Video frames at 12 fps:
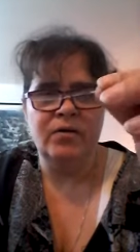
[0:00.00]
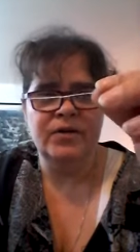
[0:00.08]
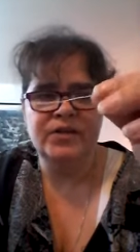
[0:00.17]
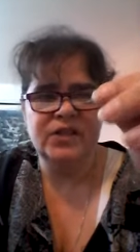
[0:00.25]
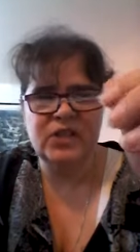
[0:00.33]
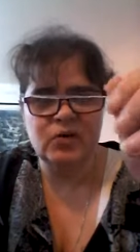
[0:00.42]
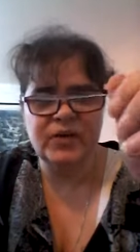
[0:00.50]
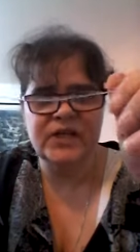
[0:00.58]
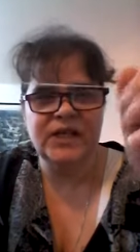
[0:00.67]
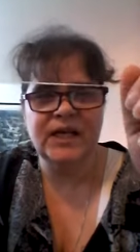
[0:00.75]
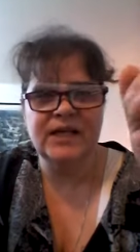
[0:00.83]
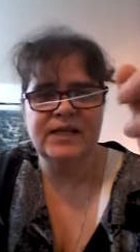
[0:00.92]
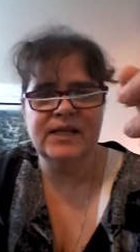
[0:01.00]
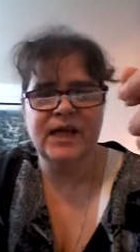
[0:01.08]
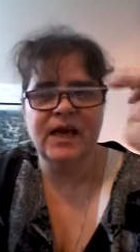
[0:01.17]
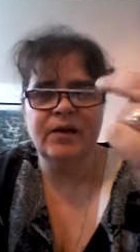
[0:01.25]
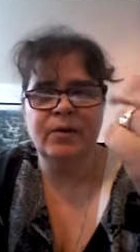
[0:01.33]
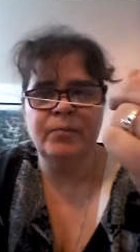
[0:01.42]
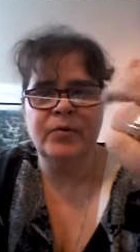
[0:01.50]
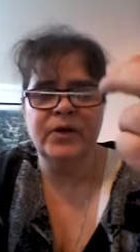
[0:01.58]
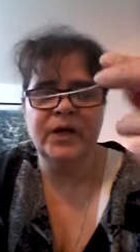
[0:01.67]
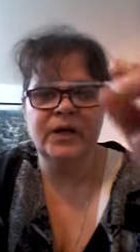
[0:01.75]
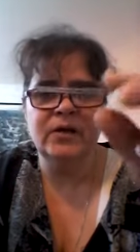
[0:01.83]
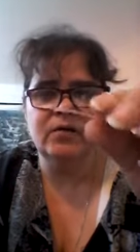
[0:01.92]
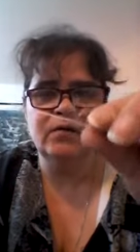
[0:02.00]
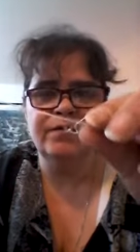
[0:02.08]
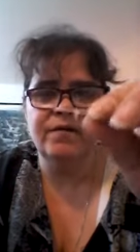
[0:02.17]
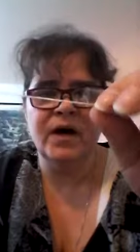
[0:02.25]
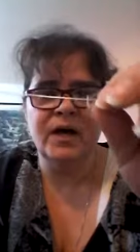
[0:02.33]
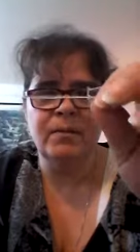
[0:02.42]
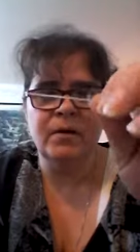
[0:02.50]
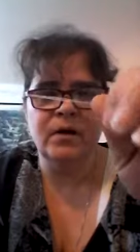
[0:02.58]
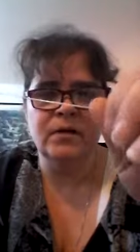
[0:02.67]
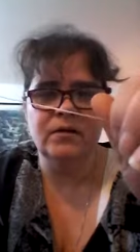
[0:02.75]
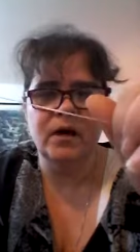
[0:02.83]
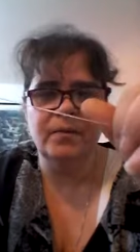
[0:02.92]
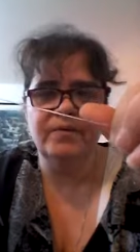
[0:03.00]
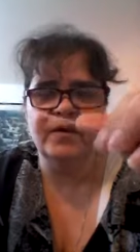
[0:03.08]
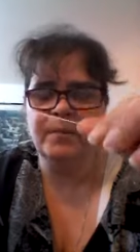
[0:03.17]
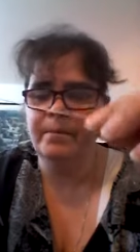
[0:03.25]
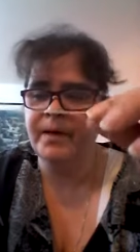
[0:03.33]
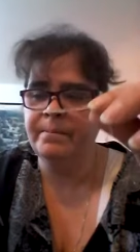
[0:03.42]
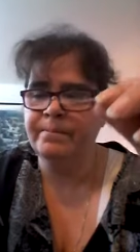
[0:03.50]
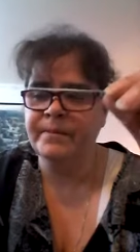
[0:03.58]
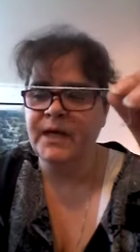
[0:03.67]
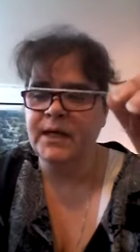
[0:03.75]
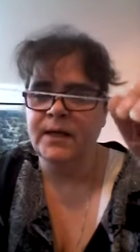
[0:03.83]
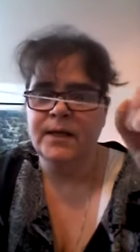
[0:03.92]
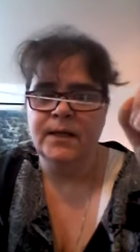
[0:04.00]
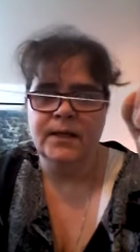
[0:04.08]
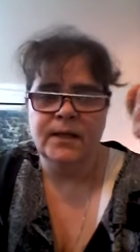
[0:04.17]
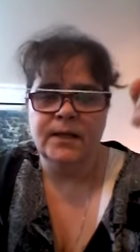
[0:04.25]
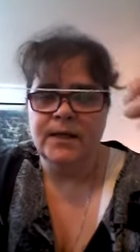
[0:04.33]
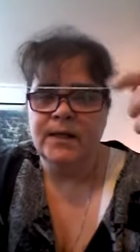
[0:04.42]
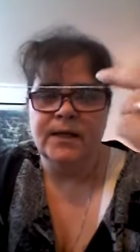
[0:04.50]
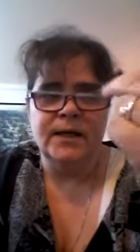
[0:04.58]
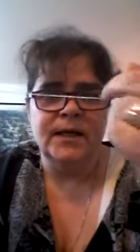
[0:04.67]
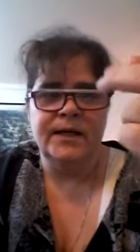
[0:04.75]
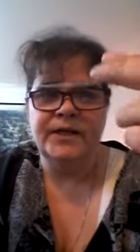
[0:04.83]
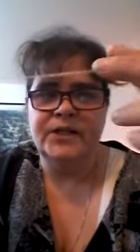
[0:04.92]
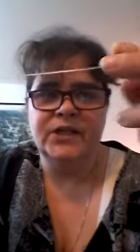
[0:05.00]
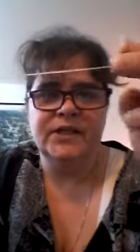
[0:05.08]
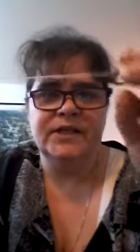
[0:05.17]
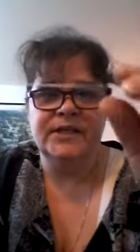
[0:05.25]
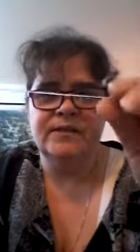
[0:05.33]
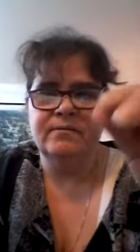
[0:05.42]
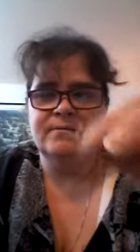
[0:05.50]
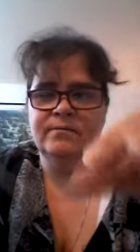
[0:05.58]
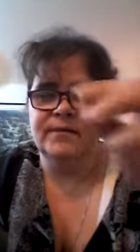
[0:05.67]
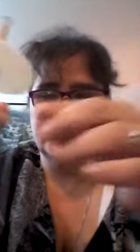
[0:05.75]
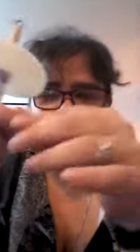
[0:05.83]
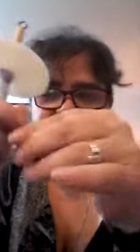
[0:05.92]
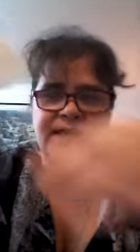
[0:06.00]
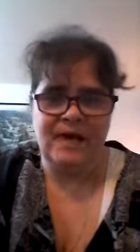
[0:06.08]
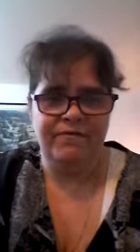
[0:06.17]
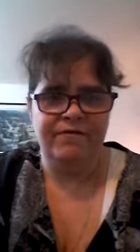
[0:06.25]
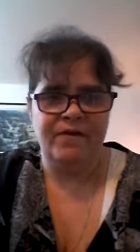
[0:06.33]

squishing it together, putting new fiber on top of it, but it just kept